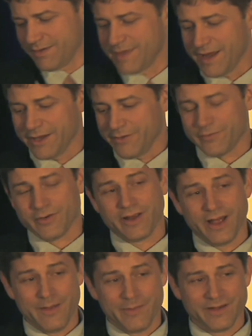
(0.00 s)
and thank you for
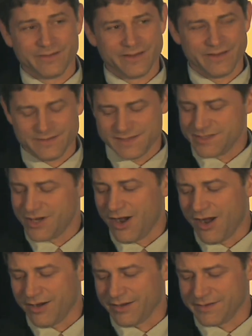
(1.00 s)
coming to this
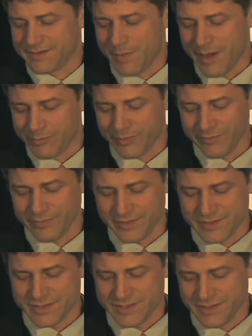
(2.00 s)
talk. It's my
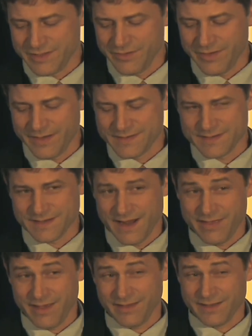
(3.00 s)
privilege to do this.
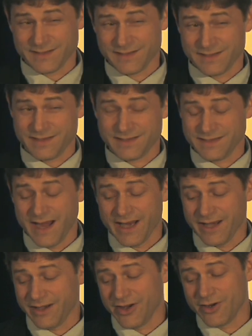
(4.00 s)
I think this is the
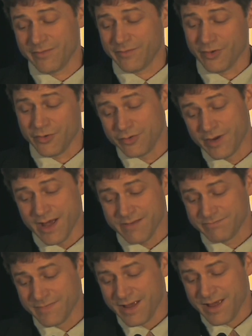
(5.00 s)
second year for
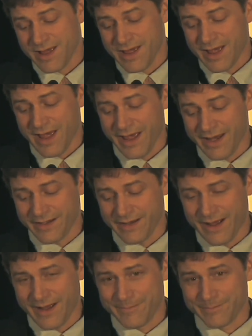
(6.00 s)
OOGA. And
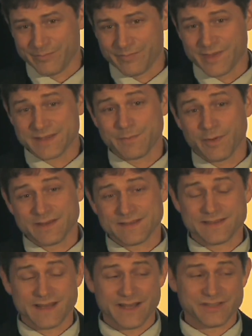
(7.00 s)
this
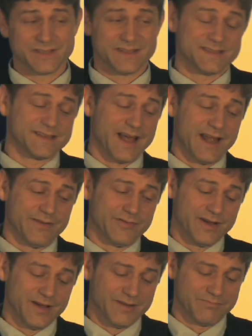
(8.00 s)
presentation is kind of
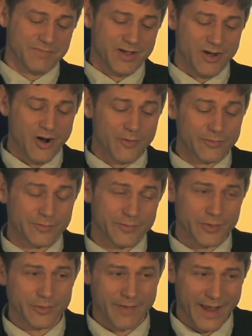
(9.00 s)
an
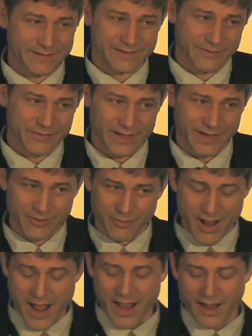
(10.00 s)
overview of activity in
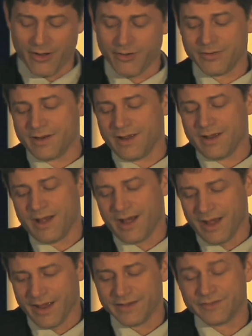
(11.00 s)
Ohio
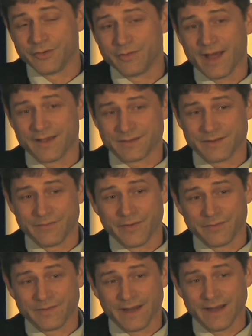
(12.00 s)
in
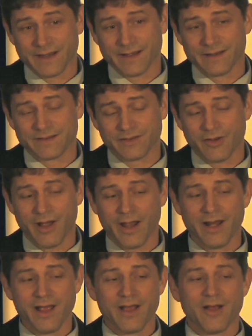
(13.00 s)
2015. So
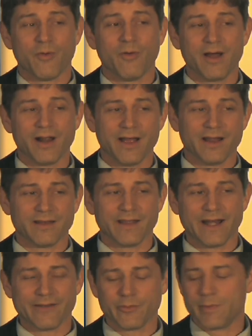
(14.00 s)
I want to
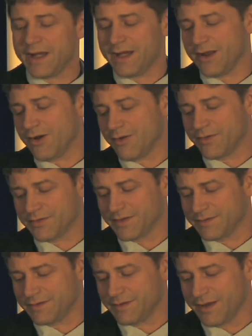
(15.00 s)
let everybody know there's
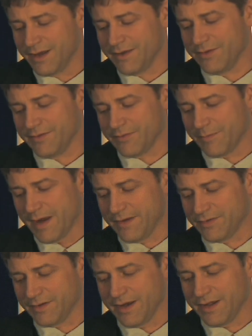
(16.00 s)
a ton of
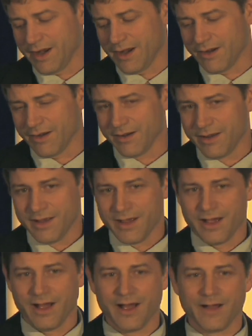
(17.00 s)
information in here.
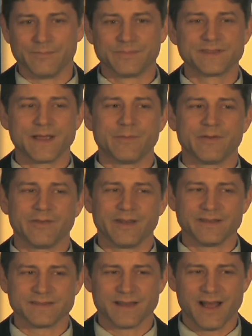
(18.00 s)
Some of
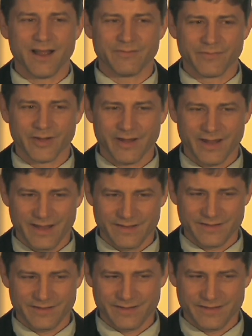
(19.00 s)
it is not very
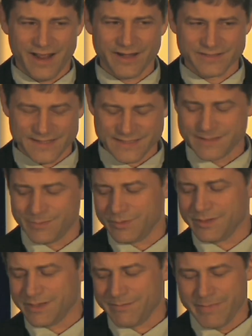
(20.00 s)
easily
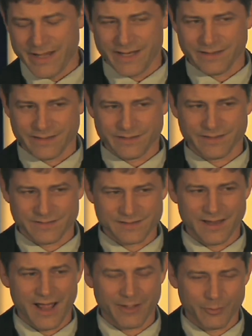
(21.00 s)
digestible in the minute that the
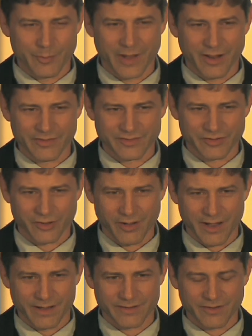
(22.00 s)
slide will be on the
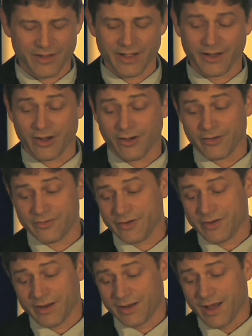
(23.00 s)
screen. So I'd encourage
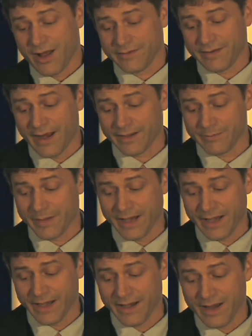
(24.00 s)
you to contact
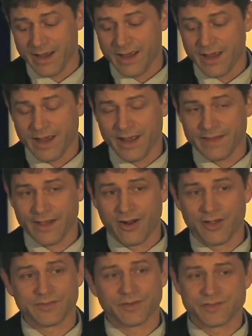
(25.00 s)
me and then
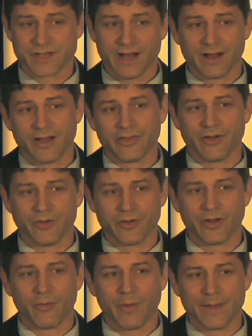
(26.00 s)
also check on the
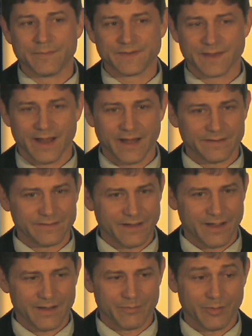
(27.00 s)
OOGA
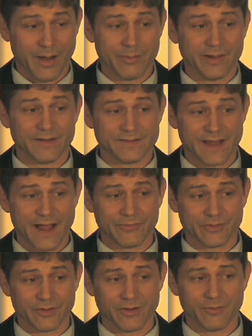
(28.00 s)
website probably this
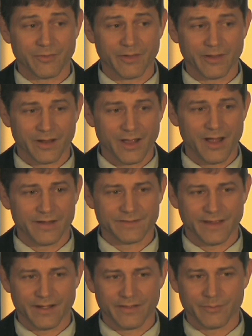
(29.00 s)
afternoon, where the
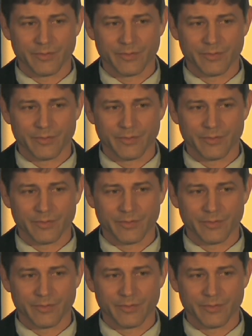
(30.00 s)
content of the